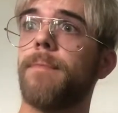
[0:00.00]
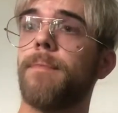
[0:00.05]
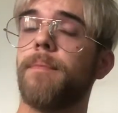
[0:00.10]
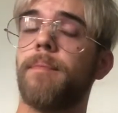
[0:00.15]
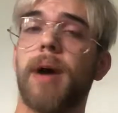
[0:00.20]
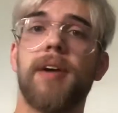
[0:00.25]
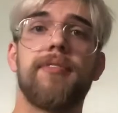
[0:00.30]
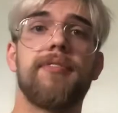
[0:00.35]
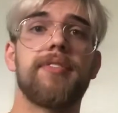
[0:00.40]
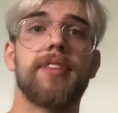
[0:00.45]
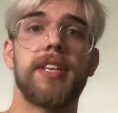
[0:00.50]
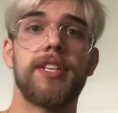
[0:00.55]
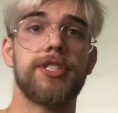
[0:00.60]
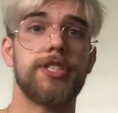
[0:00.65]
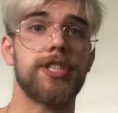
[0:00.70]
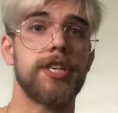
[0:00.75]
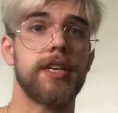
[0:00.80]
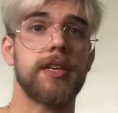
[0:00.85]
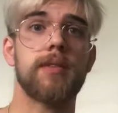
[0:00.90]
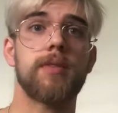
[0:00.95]
by
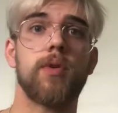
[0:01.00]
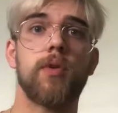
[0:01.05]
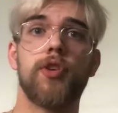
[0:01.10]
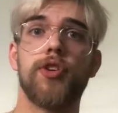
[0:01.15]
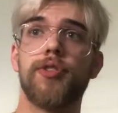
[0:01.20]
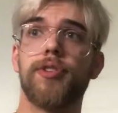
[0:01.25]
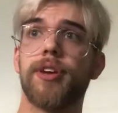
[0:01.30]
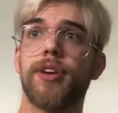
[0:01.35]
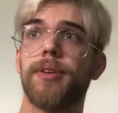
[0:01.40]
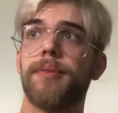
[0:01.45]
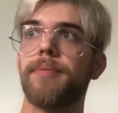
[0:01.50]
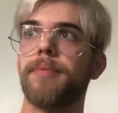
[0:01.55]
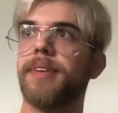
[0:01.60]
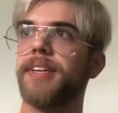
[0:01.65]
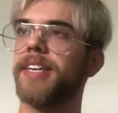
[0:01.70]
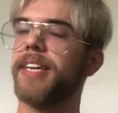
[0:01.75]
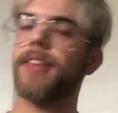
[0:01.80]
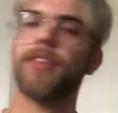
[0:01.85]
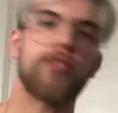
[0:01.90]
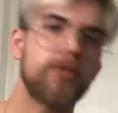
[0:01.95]
flinching, or you can
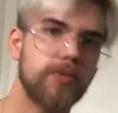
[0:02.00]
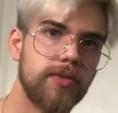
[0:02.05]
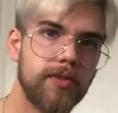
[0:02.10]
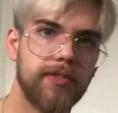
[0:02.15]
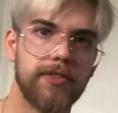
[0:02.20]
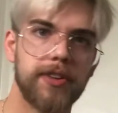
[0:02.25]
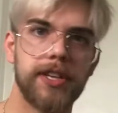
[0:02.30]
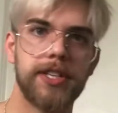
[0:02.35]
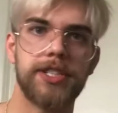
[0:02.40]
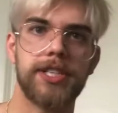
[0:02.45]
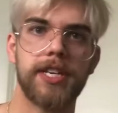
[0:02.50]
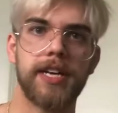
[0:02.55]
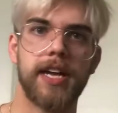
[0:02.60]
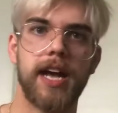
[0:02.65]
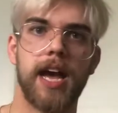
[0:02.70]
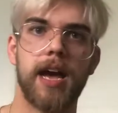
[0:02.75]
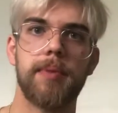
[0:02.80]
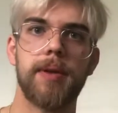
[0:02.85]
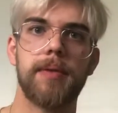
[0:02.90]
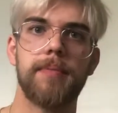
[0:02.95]
get through the flinching
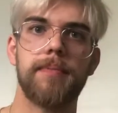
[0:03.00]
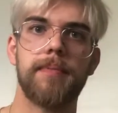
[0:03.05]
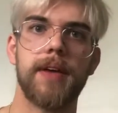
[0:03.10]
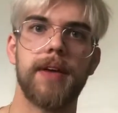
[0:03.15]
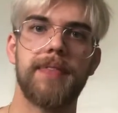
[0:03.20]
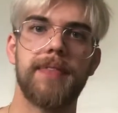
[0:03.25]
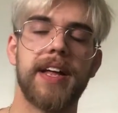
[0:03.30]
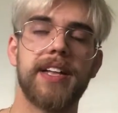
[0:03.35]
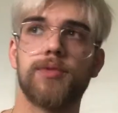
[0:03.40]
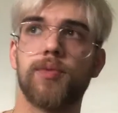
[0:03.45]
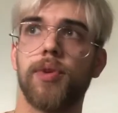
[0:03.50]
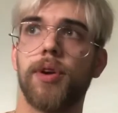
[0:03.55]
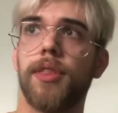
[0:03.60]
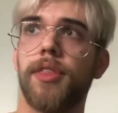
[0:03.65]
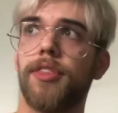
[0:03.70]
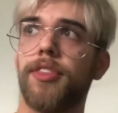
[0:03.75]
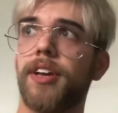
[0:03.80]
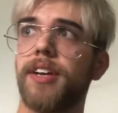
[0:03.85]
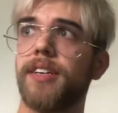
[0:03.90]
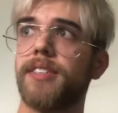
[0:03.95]
habit. And that's one of
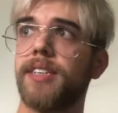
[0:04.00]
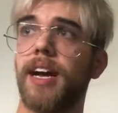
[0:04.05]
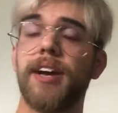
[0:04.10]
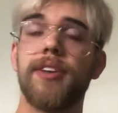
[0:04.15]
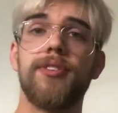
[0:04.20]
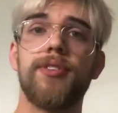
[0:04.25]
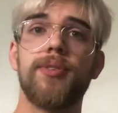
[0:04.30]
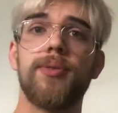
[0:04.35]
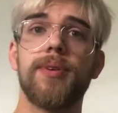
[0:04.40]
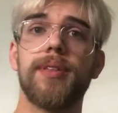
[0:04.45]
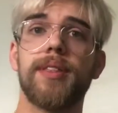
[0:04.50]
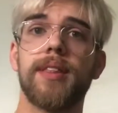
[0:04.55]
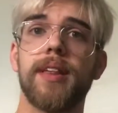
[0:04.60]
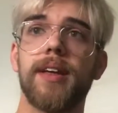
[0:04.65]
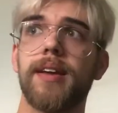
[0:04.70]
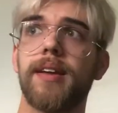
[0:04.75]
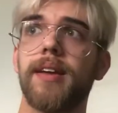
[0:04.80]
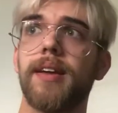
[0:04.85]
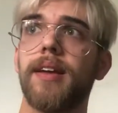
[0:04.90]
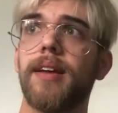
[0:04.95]
the things I do with,
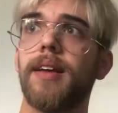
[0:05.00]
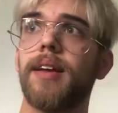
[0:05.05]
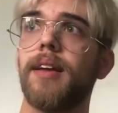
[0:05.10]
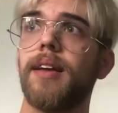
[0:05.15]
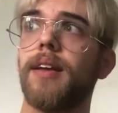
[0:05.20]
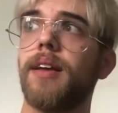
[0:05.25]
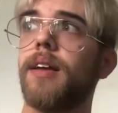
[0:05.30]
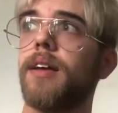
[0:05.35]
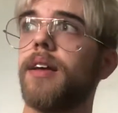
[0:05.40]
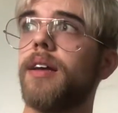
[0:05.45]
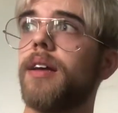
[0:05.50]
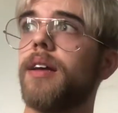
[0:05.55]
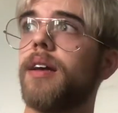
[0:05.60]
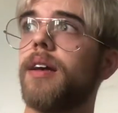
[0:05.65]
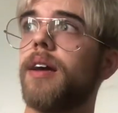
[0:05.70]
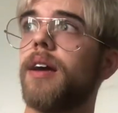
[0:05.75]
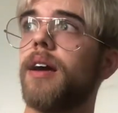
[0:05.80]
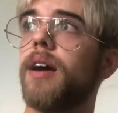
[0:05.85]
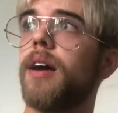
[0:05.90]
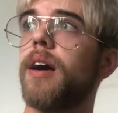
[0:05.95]
like,
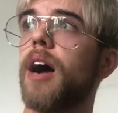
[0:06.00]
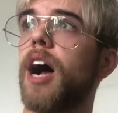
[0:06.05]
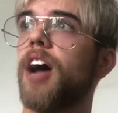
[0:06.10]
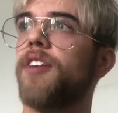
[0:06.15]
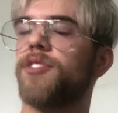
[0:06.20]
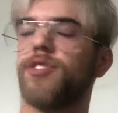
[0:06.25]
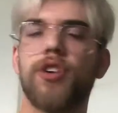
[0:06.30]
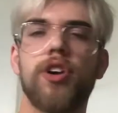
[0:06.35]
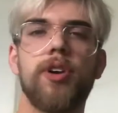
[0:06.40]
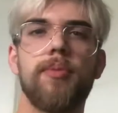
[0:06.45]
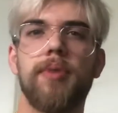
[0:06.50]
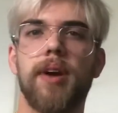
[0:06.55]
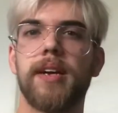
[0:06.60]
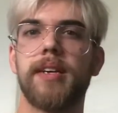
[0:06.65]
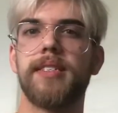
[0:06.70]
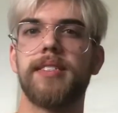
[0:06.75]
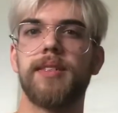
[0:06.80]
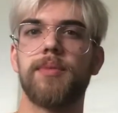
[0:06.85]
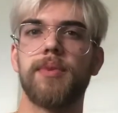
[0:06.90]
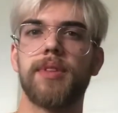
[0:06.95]
I've started
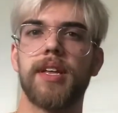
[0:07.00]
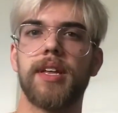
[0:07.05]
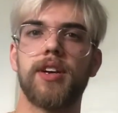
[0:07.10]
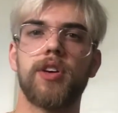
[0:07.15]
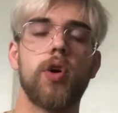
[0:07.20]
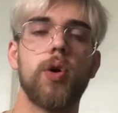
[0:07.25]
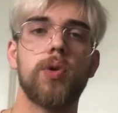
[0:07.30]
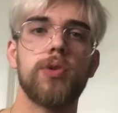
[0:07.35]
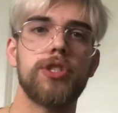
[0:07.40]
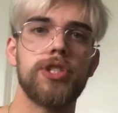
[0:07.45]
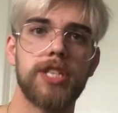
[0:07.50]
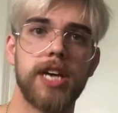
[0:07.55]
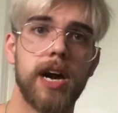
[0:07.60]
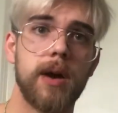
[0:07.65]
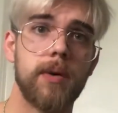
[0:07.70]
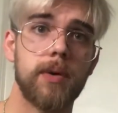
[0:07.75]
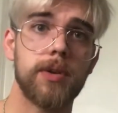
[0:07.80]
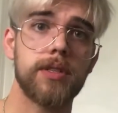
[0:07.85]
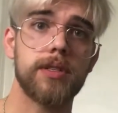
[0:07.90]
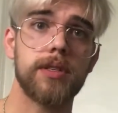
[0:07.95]
practicing with like cold
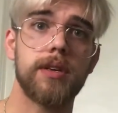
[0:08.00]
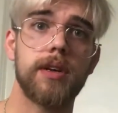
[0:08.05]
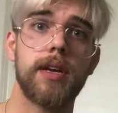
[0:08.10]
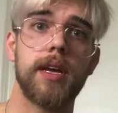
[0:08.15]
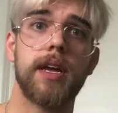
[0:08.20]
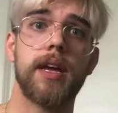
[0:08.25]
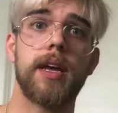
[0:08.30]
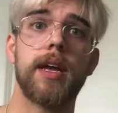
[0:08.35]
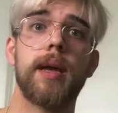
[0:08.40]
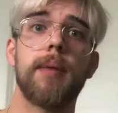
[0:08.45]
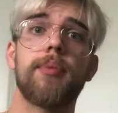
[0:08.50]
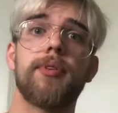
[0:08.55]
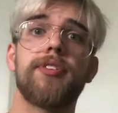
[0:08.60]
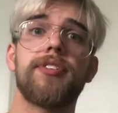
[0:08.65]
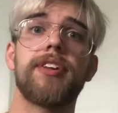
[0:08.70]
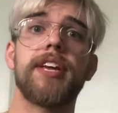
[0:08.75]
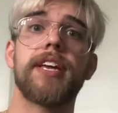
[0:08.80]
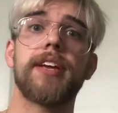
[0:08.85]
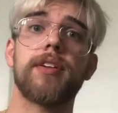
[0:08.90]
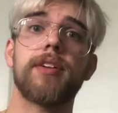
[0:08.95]
showers, and
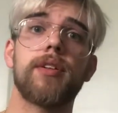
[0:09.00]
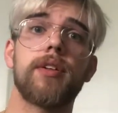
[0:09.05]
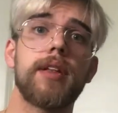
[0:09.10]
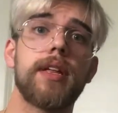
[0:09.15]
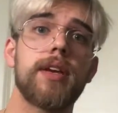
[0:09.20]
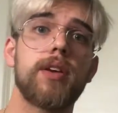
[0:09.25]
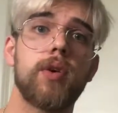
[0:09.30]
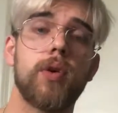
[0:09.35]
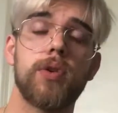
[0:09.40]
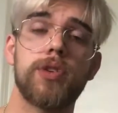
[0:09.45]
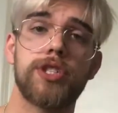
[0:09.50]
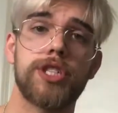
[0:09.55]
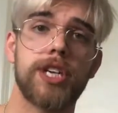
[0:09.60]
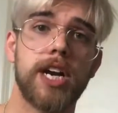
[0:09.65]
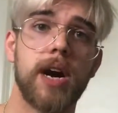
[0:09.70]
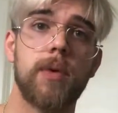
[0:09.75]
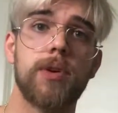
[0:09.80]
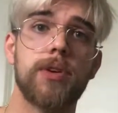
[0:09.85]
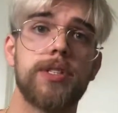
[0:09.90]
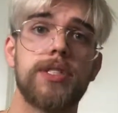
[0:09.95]
particularly cold
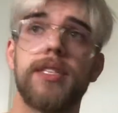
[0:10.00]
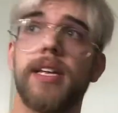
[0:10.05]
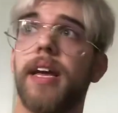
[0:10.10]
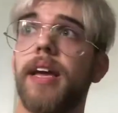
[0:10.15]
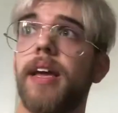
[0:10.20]
showers,